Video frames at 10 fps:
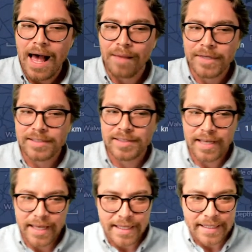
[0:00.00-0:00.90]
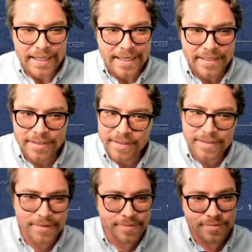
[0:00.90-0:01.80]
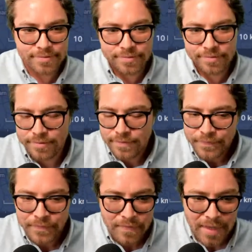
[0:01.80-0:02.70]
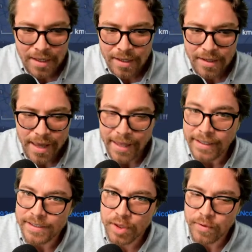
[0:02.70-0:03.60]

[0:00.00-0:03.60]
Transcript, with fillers: I'm gonna say at least at least